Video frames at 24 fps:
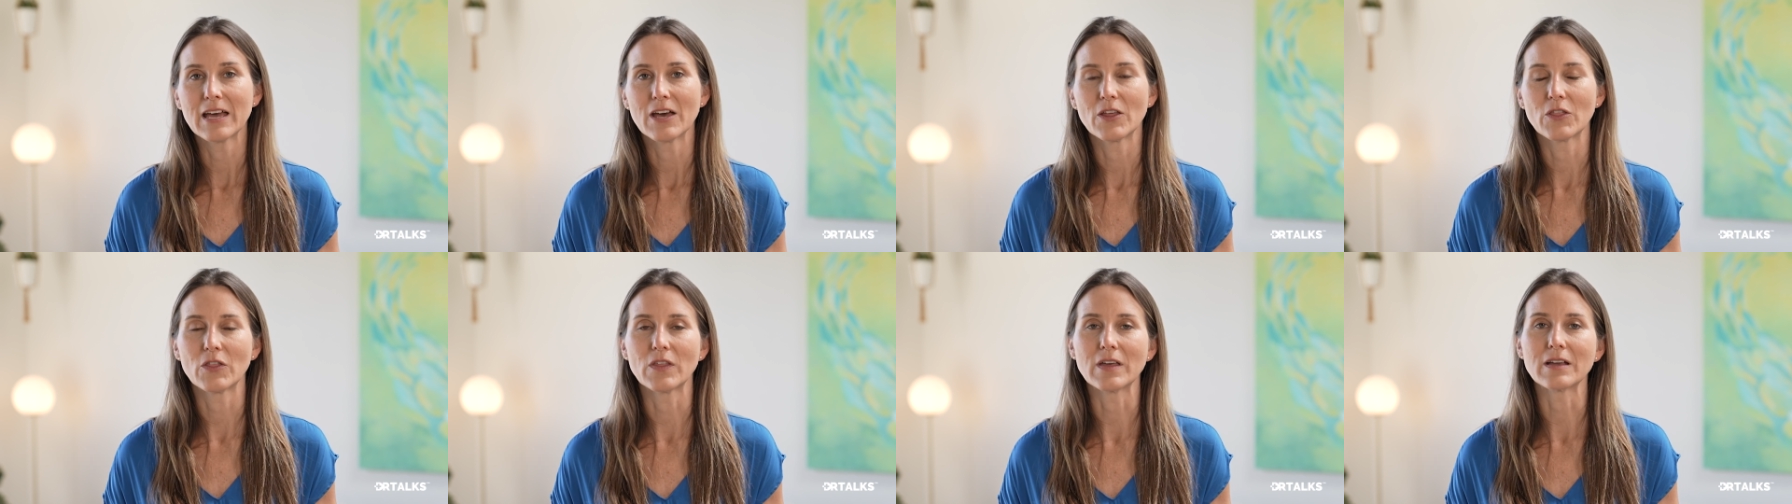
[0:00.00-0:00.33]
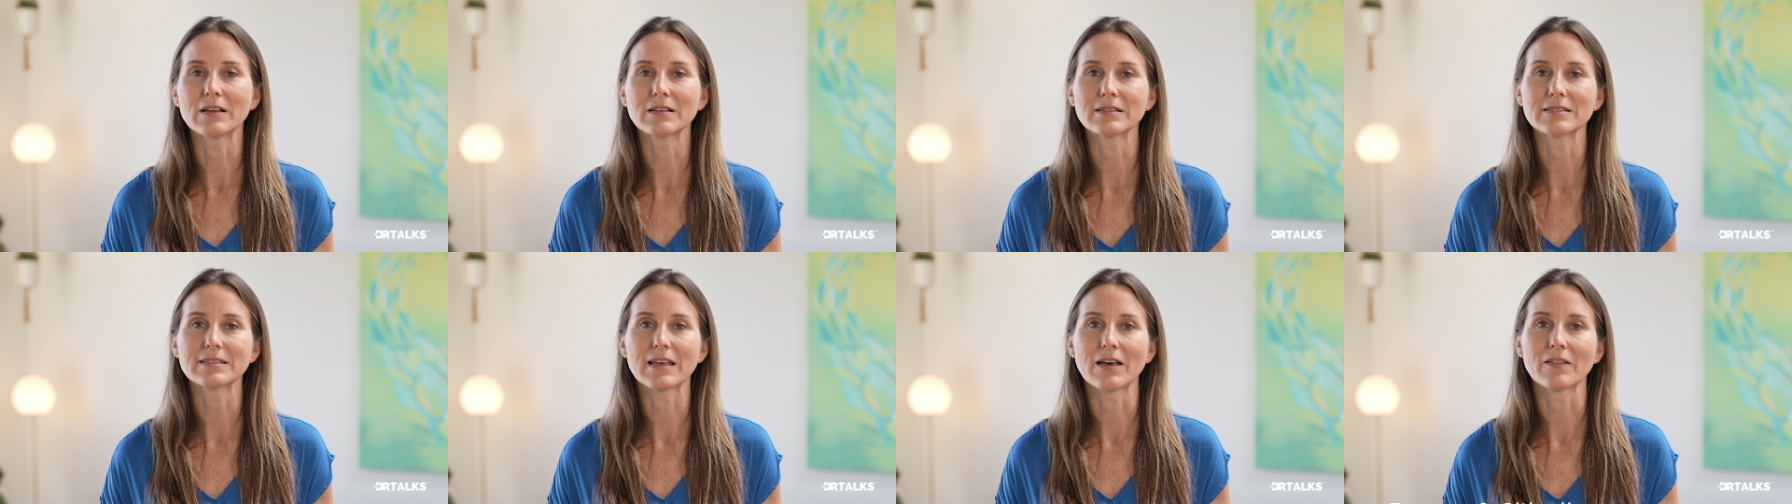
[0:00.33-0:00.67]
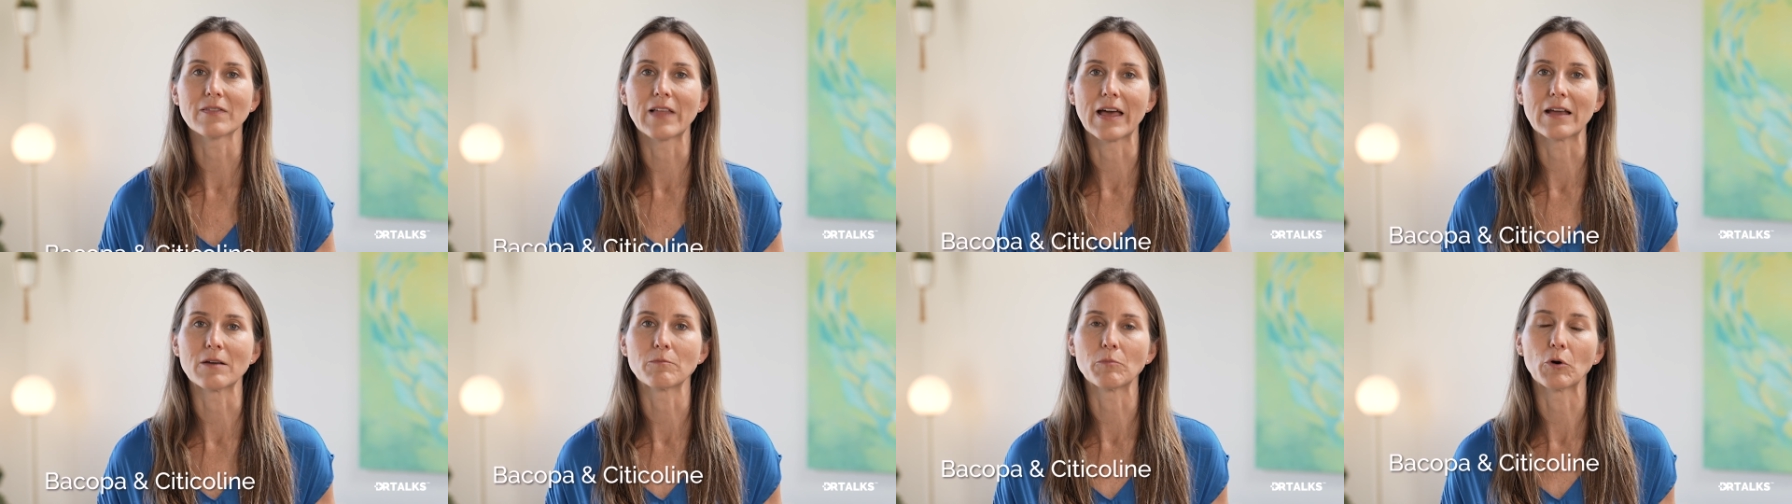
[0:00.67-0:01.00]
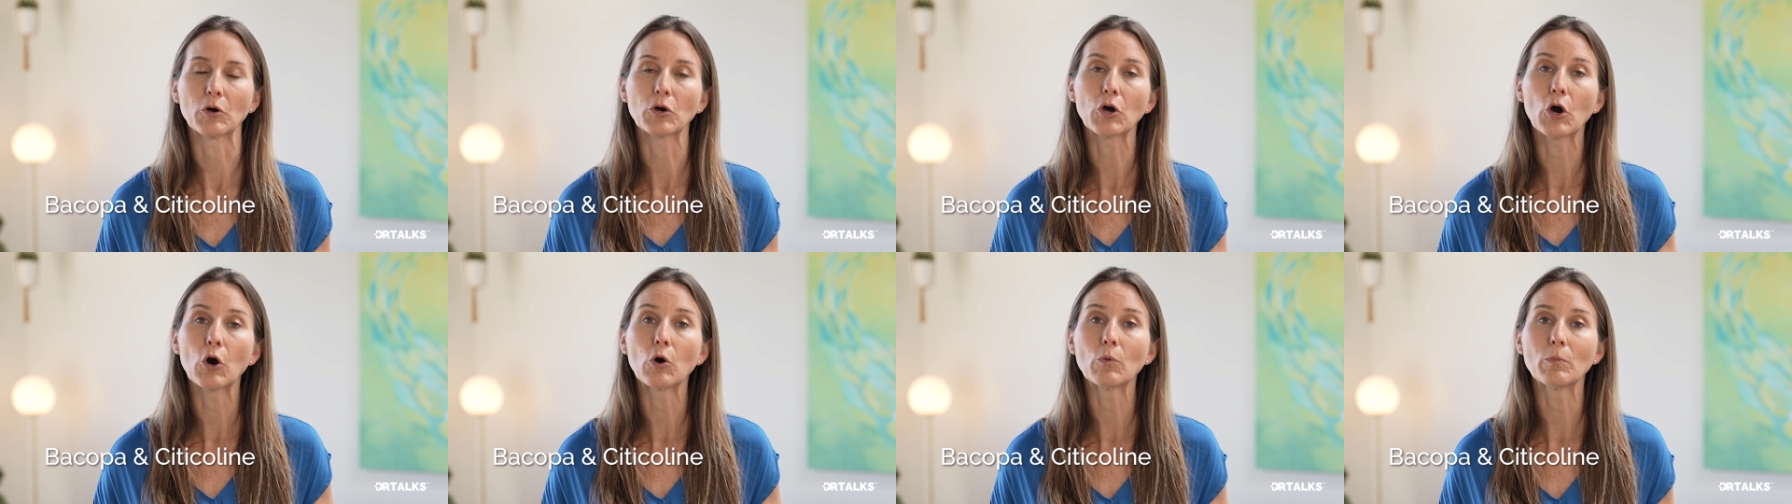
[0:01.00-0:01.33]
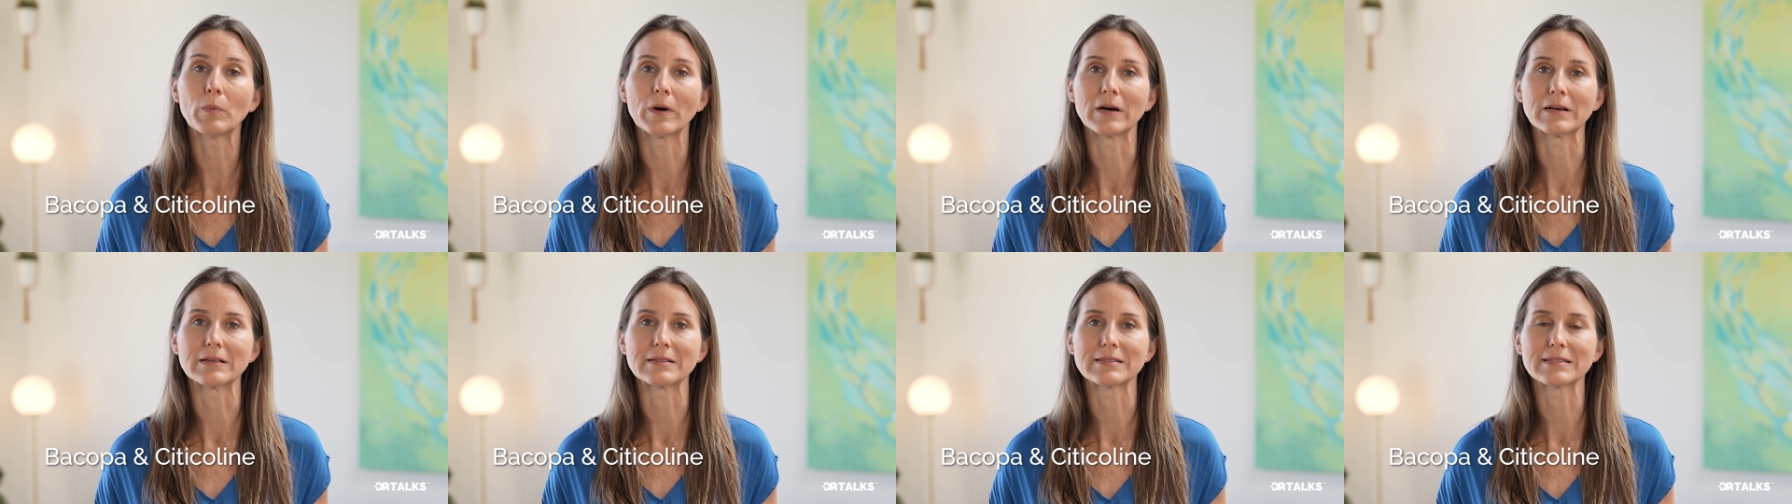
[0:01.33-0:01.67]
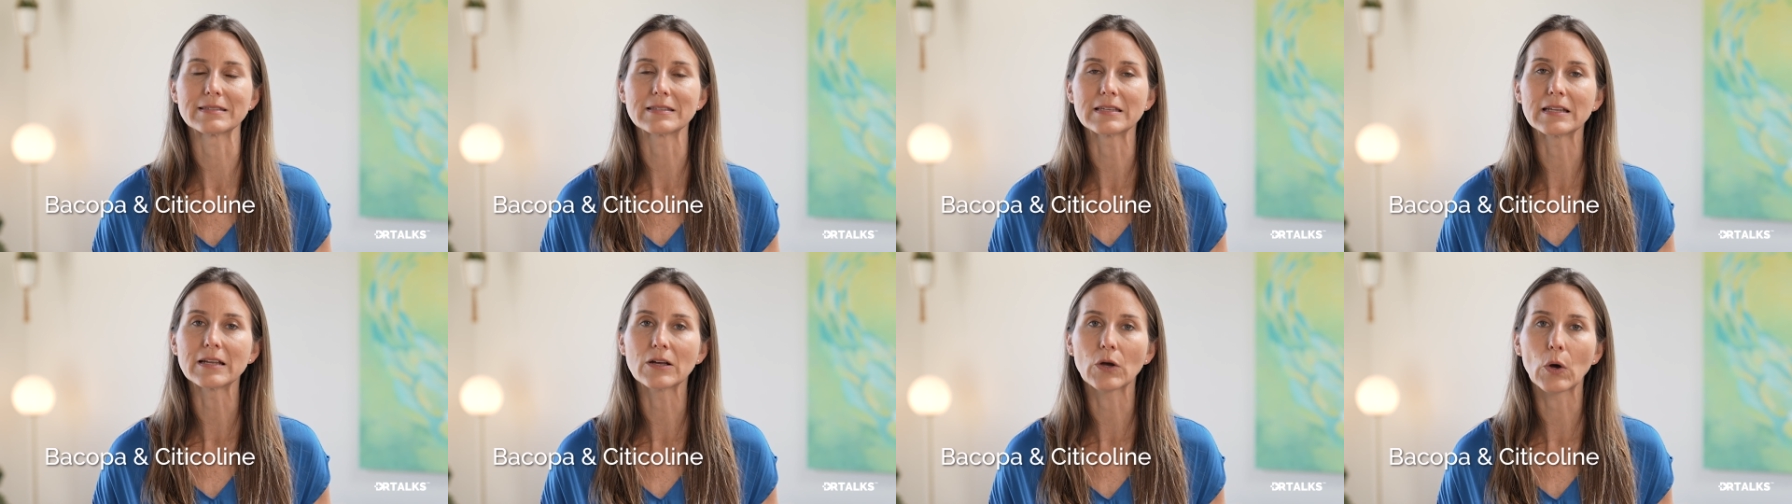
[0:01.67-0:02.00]
things like bacopa,
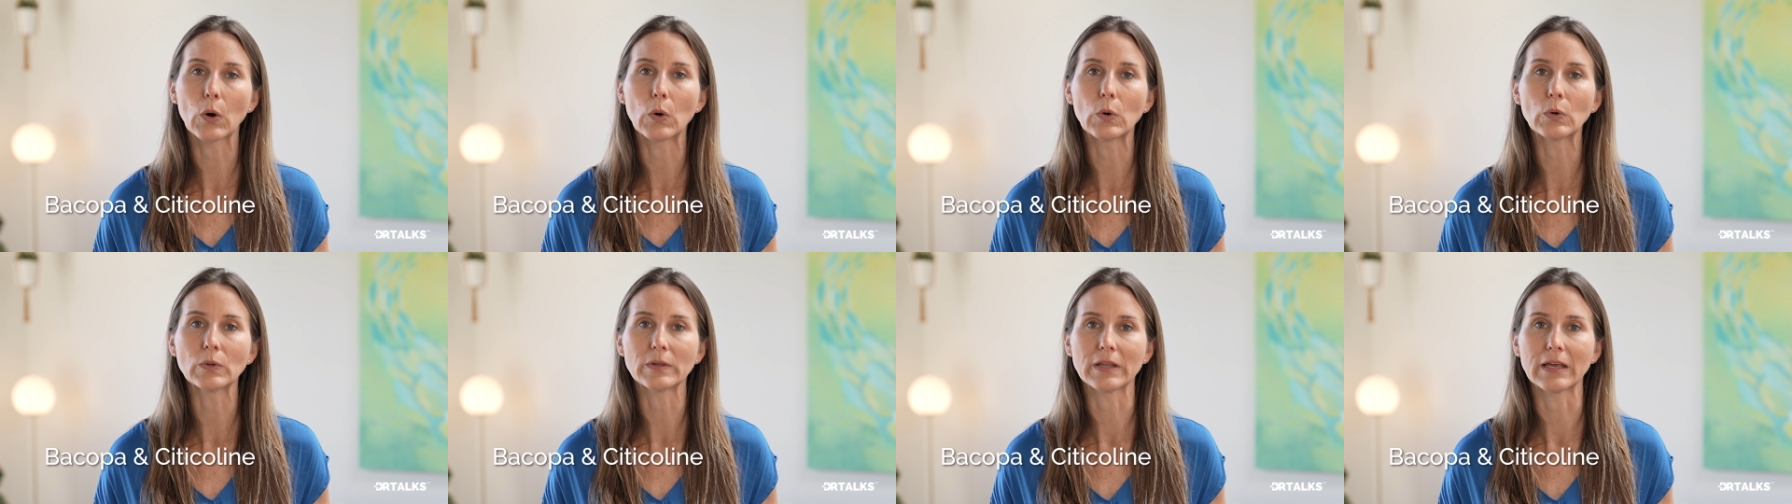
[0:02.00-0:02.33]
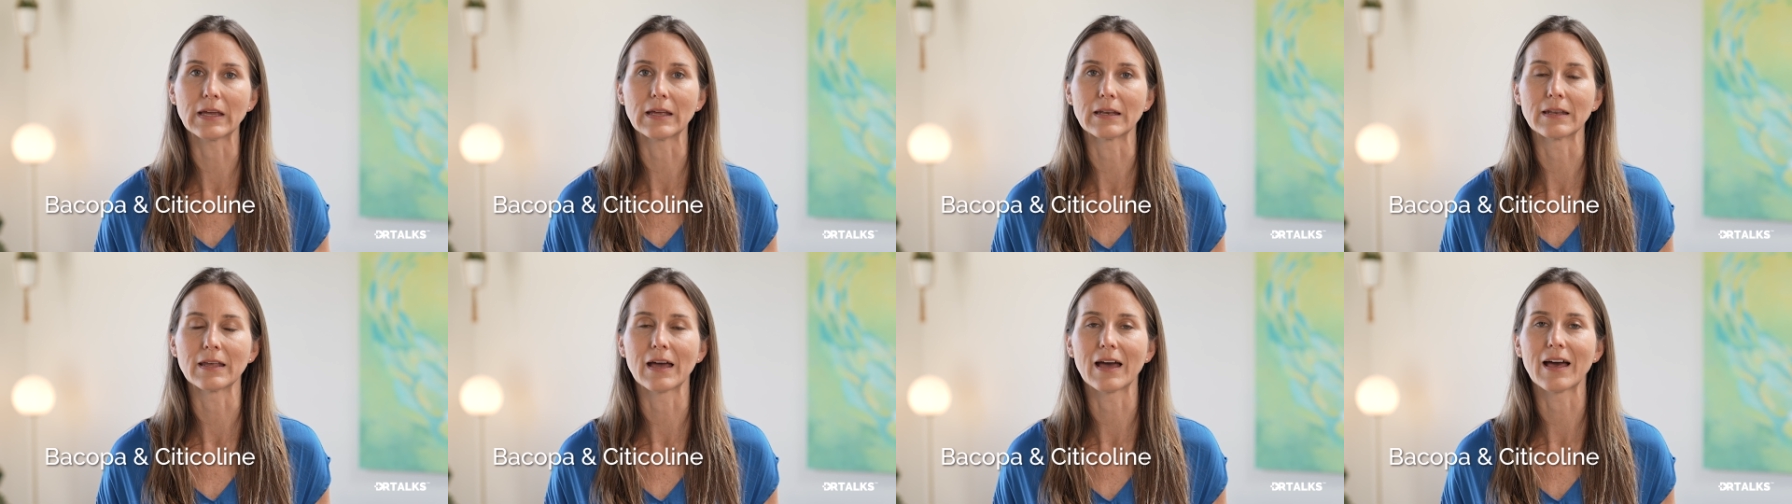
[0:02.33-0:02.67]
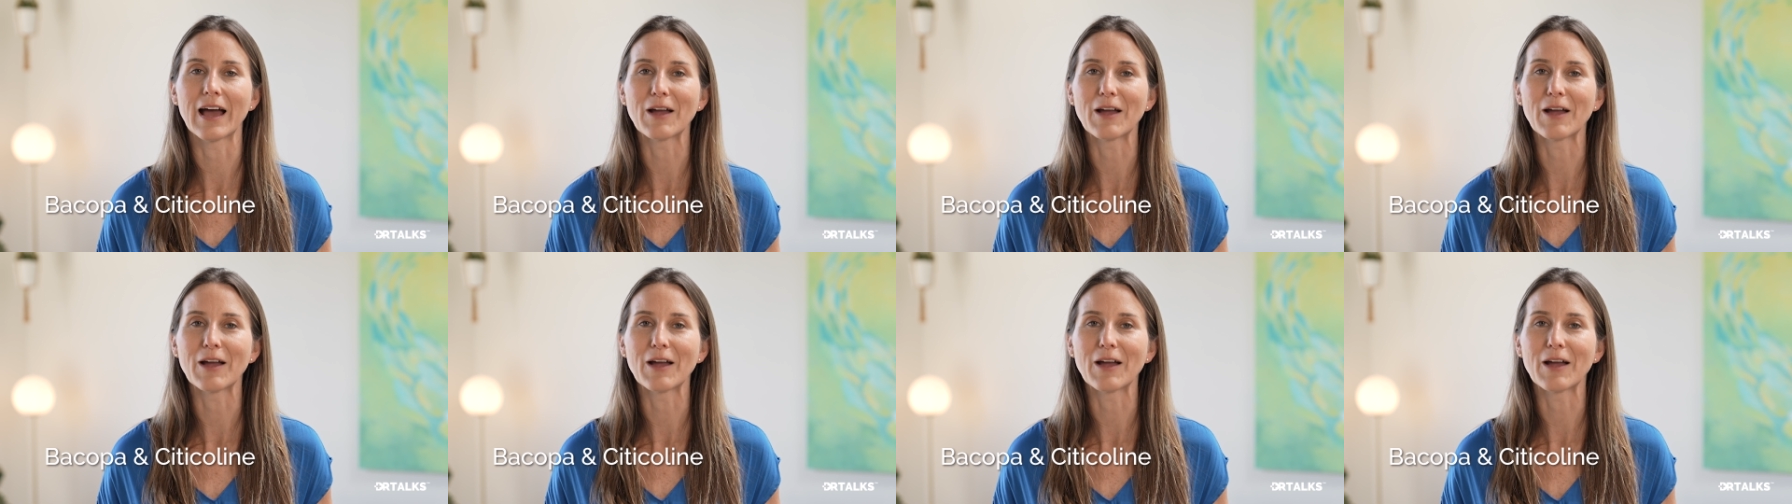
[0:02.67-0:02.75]
citicoline.